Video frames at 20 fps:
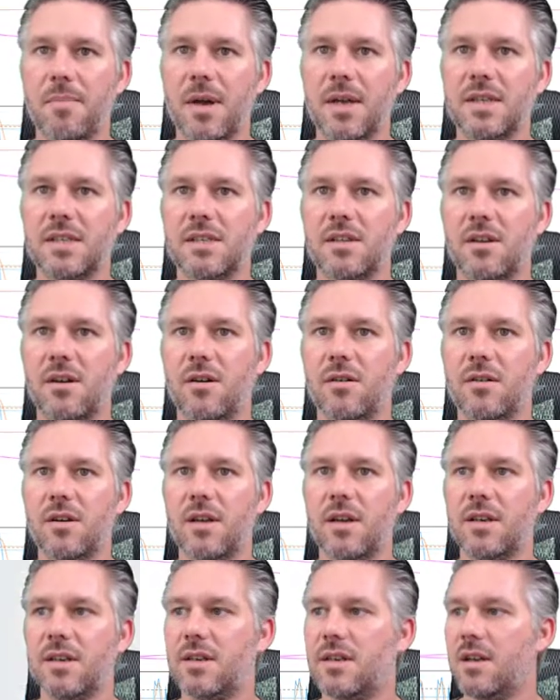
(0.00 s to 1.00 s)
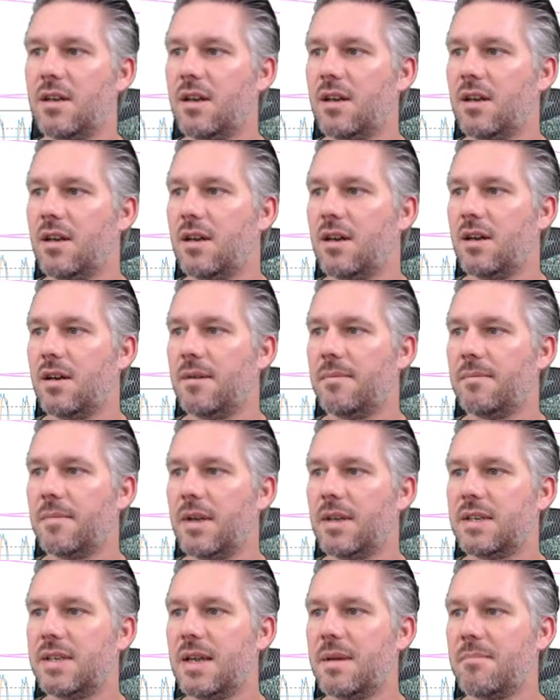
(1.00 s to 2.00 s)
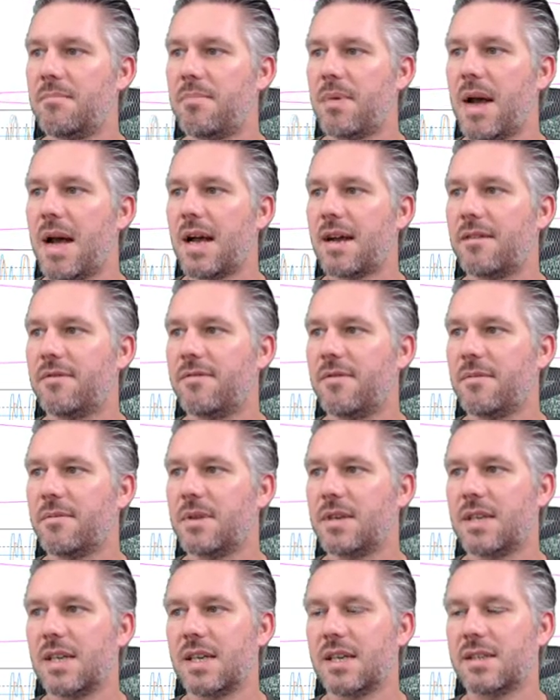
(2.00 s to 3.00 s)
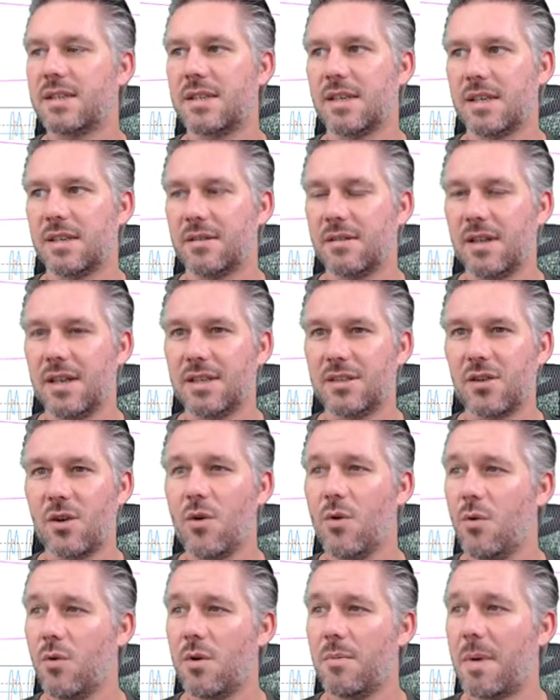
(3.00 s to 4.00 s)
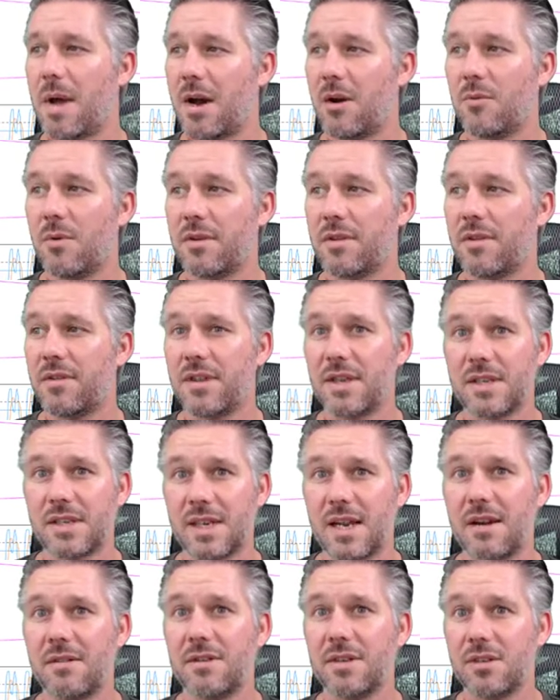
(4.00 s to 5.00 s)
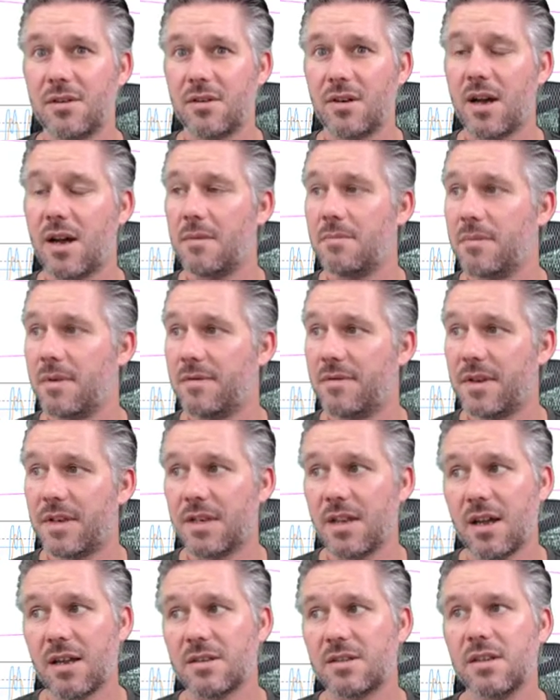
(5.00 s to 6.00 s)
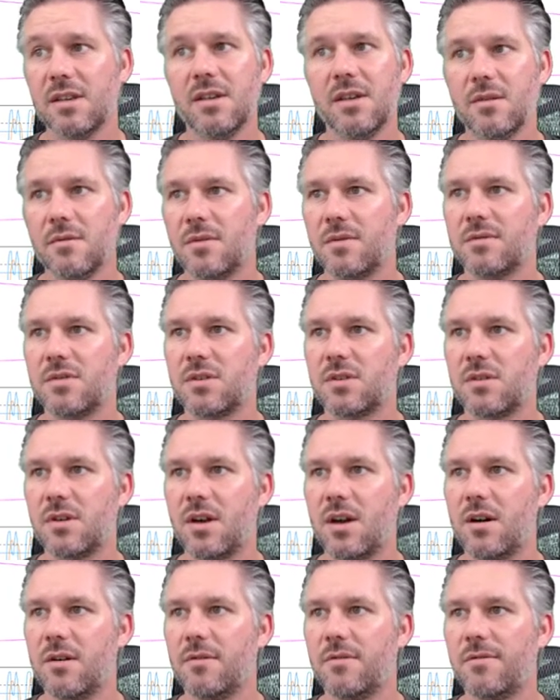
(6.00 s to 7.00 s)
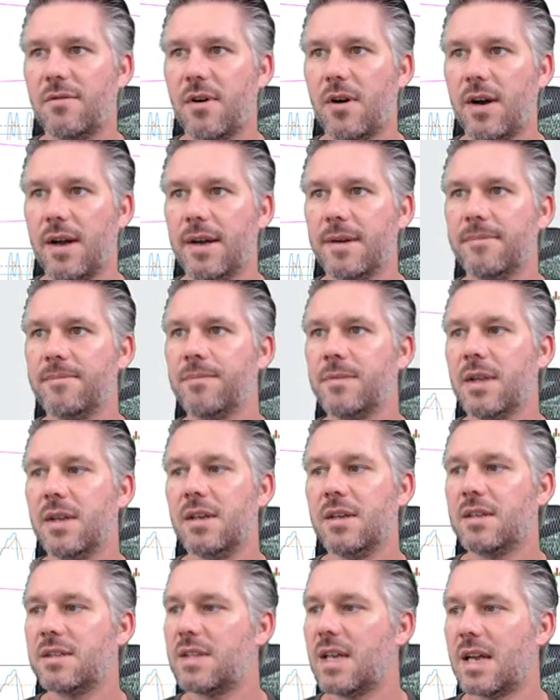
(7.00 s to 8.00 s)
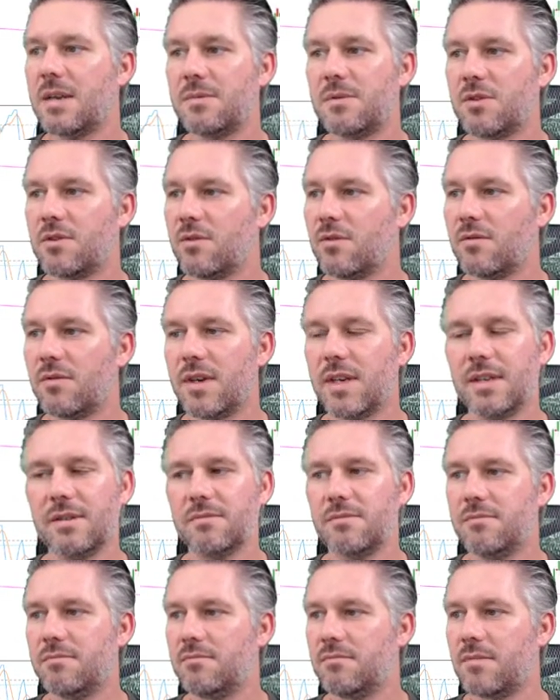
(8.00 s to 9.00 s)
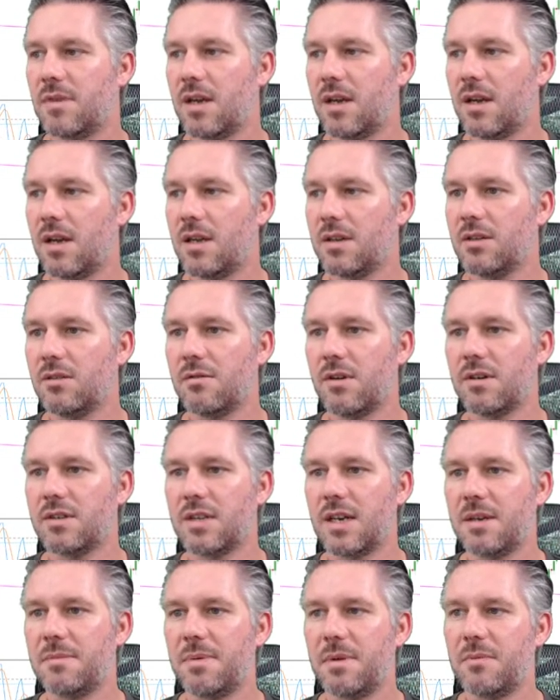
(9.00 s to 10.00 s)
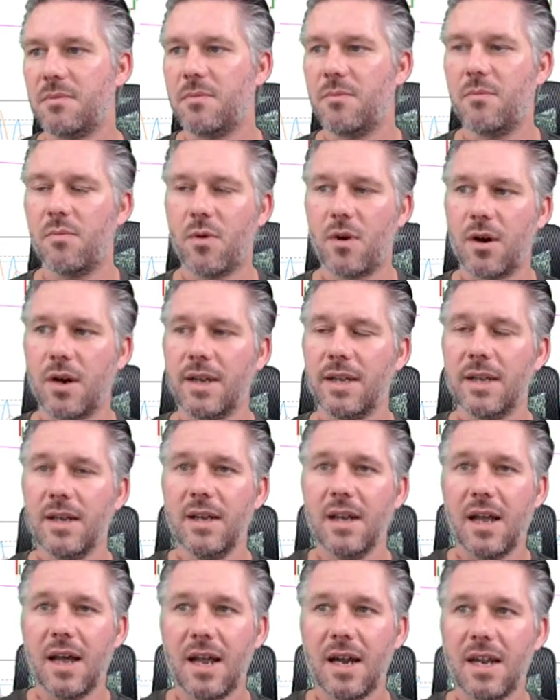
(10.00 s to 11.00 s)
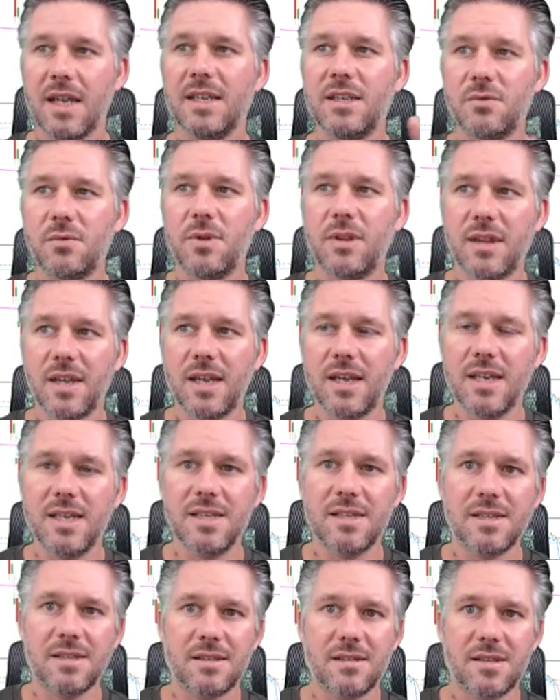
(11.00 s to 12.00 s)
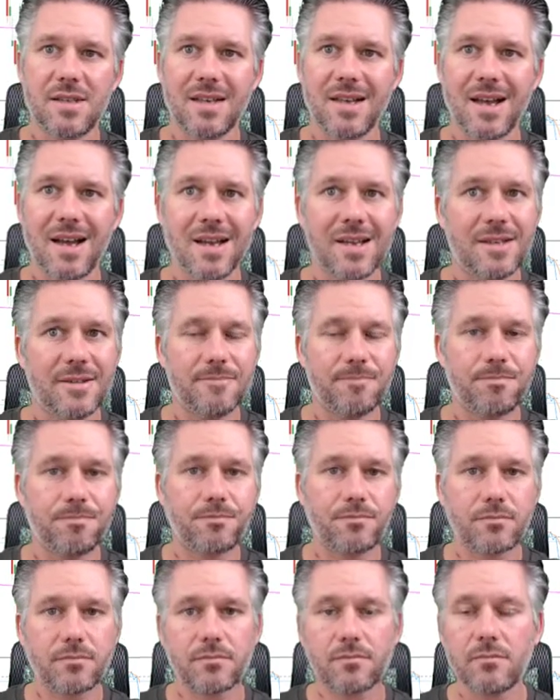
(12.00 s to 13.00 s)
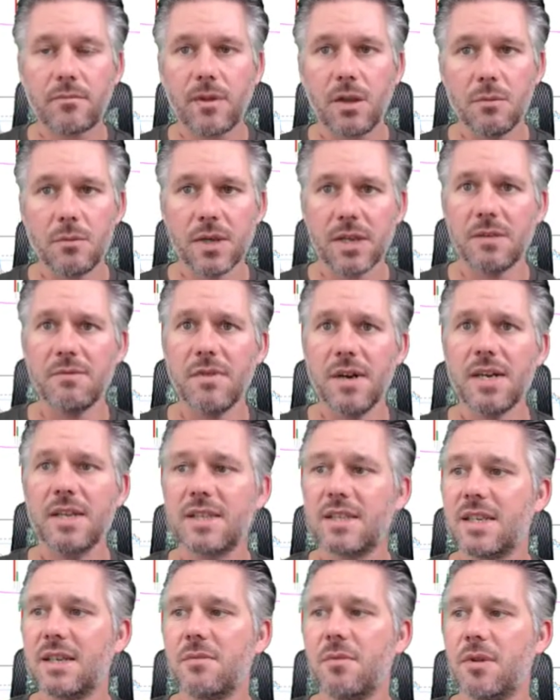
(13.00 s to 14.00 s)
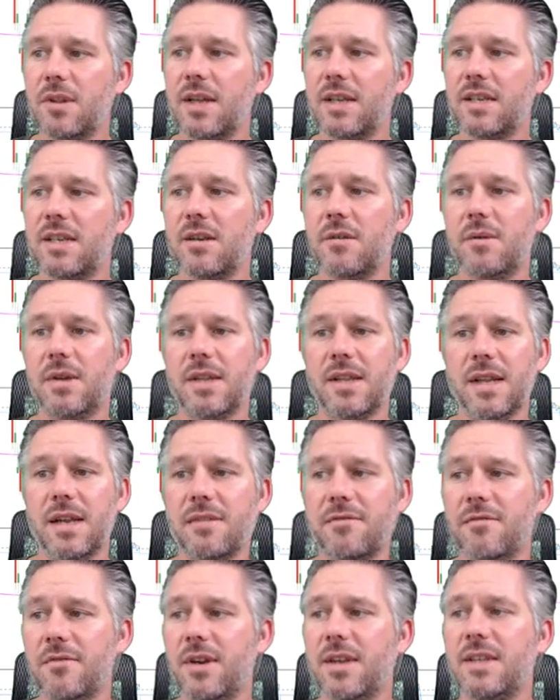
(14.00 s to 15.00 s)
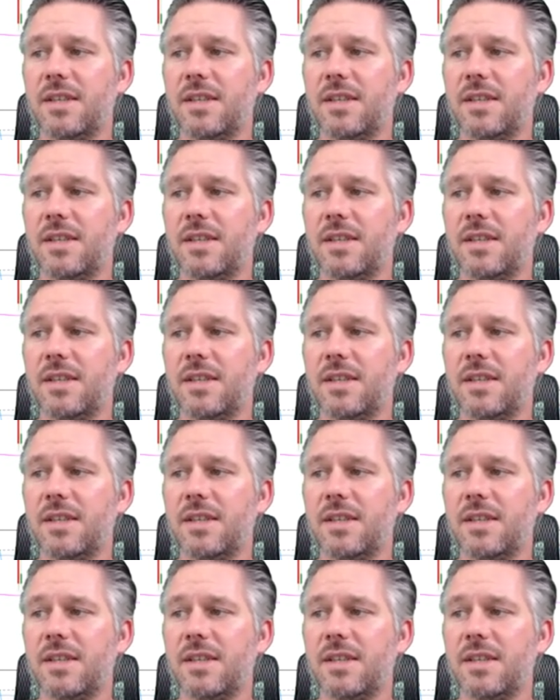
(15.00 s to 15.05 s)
Based on a dip back from the Dixie. It's all about whether this carries on up. If it does, we've just got to hold fire. Same story, Euro JPY. At least with these today, we can really see what they're doing. They've